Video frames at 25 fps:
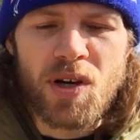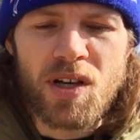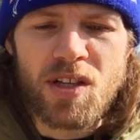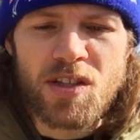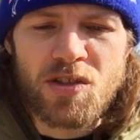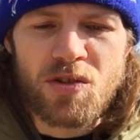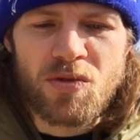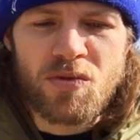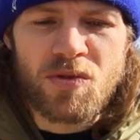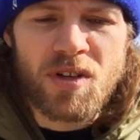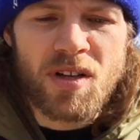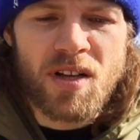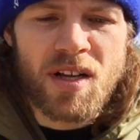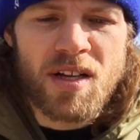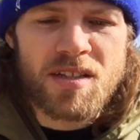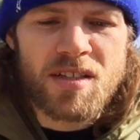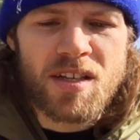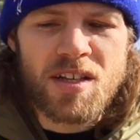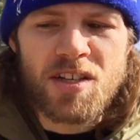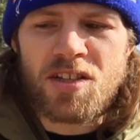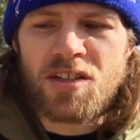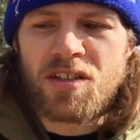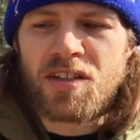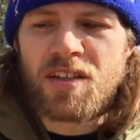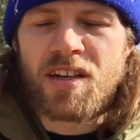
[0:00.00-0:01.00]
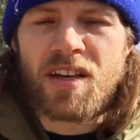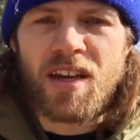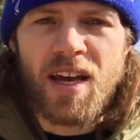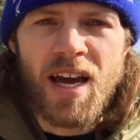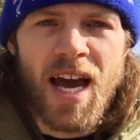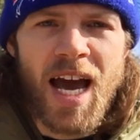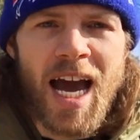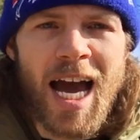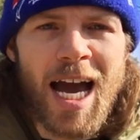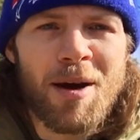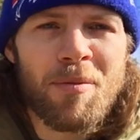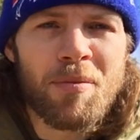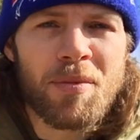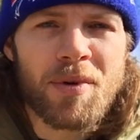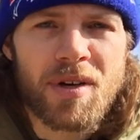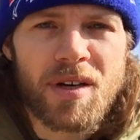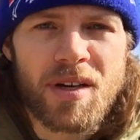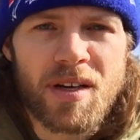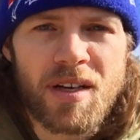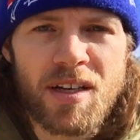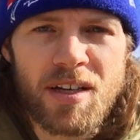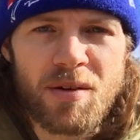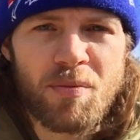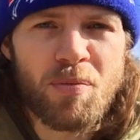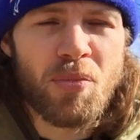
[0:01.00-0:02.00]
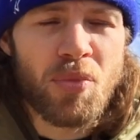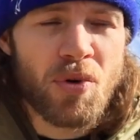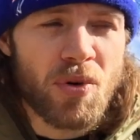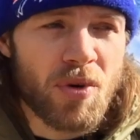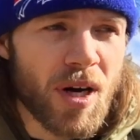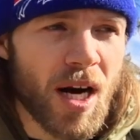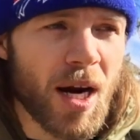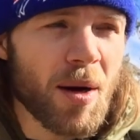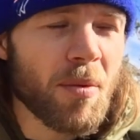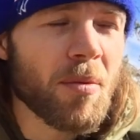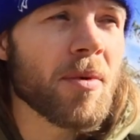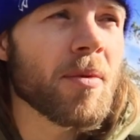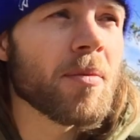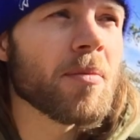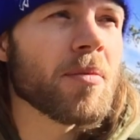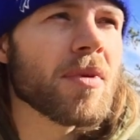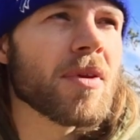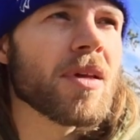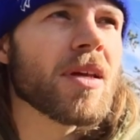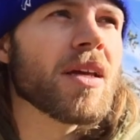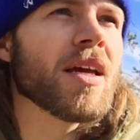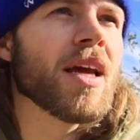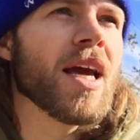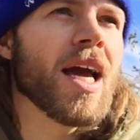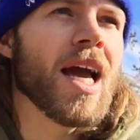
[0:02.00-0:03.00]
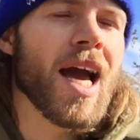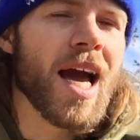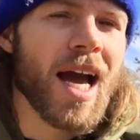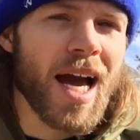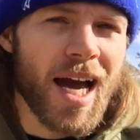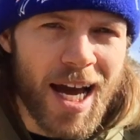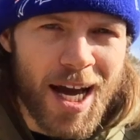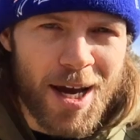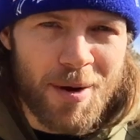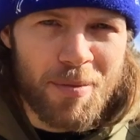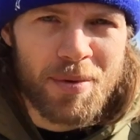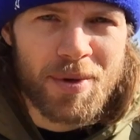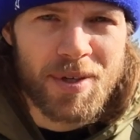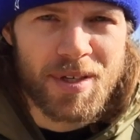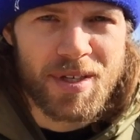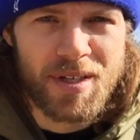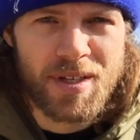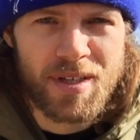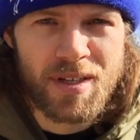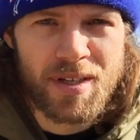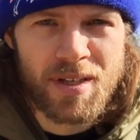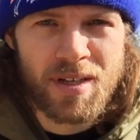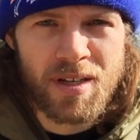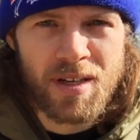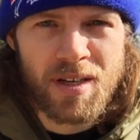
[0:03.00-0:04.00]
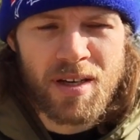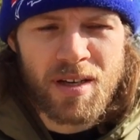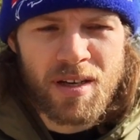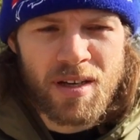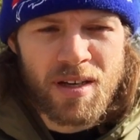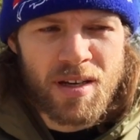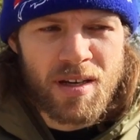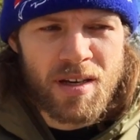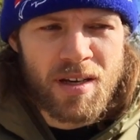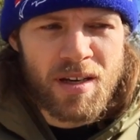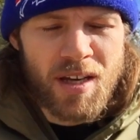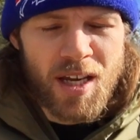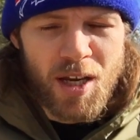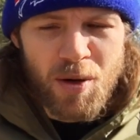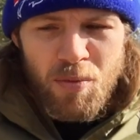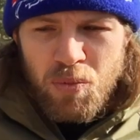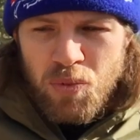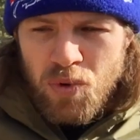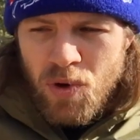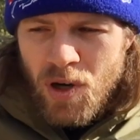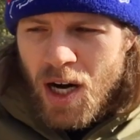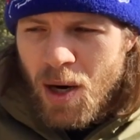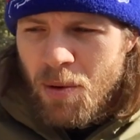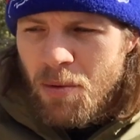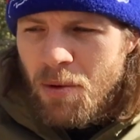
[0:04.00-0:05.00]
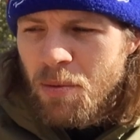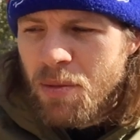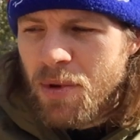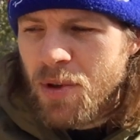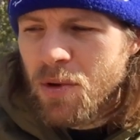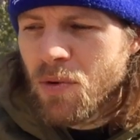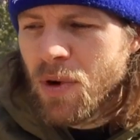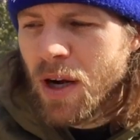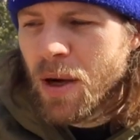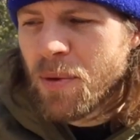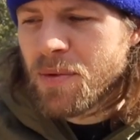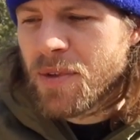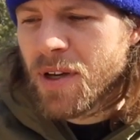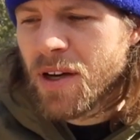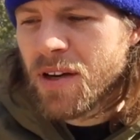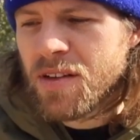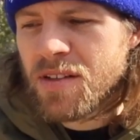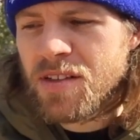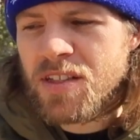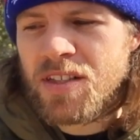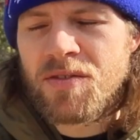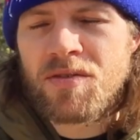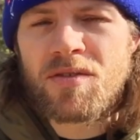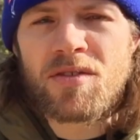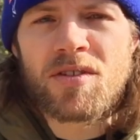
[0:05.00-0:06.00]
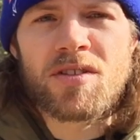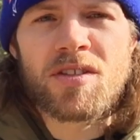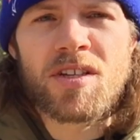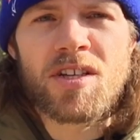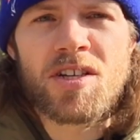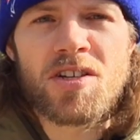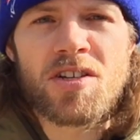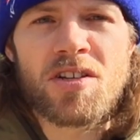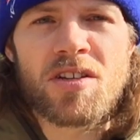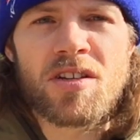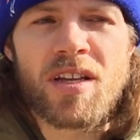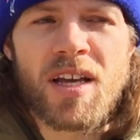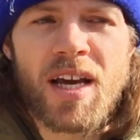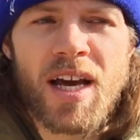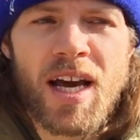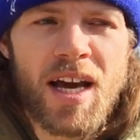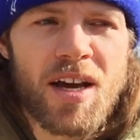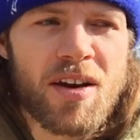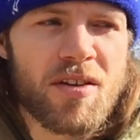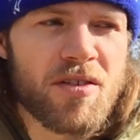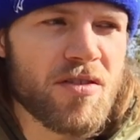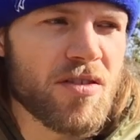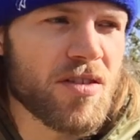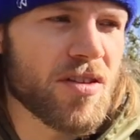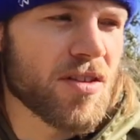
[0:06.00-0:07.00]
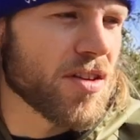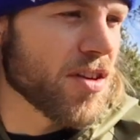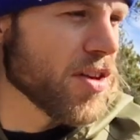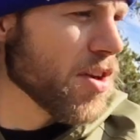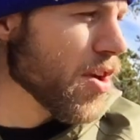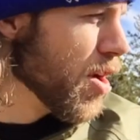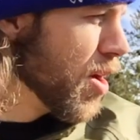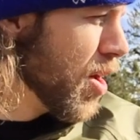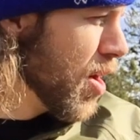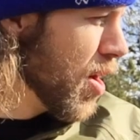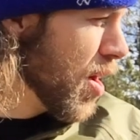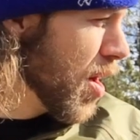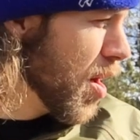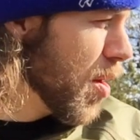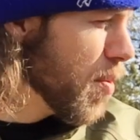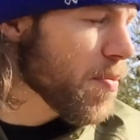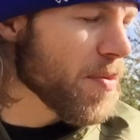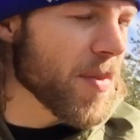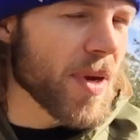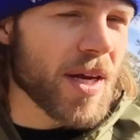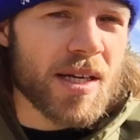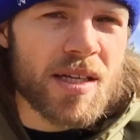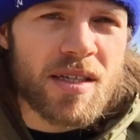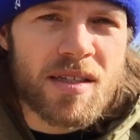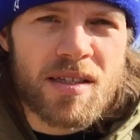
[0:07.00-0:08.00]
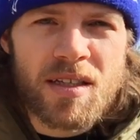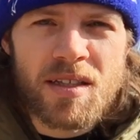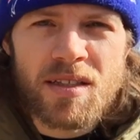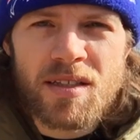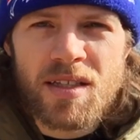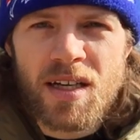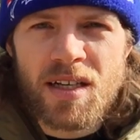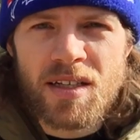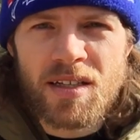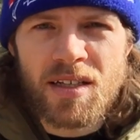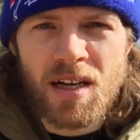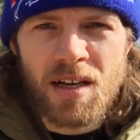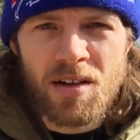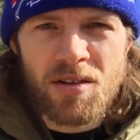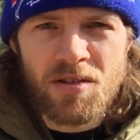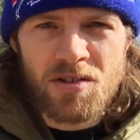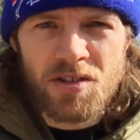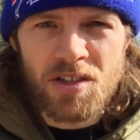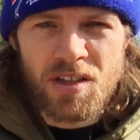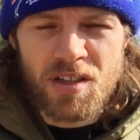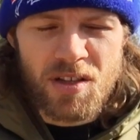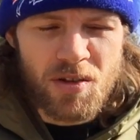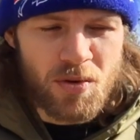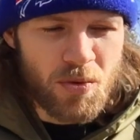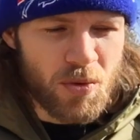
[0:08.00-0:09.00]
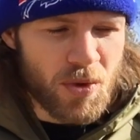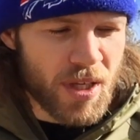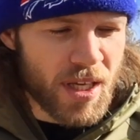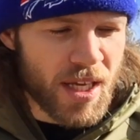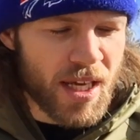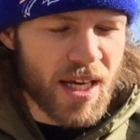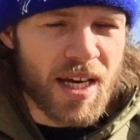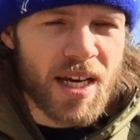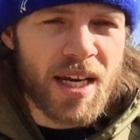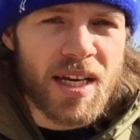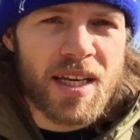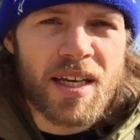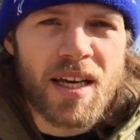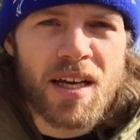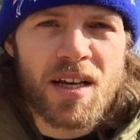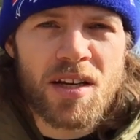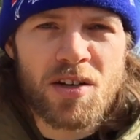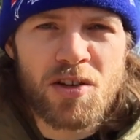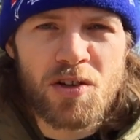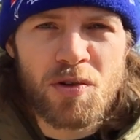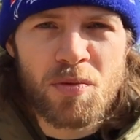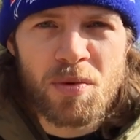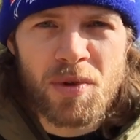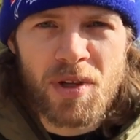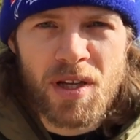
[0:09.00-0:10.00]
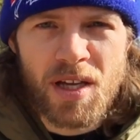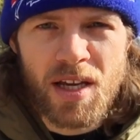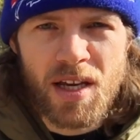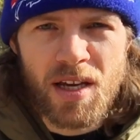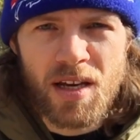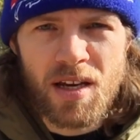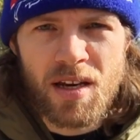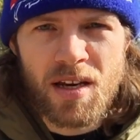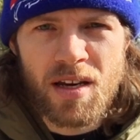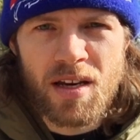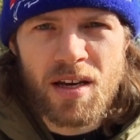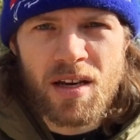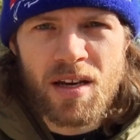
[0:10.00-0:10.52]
but it's a realization that it happened. It probably happened. It probably wiped out a civilization that had amazing technology that we can't yet duplicate.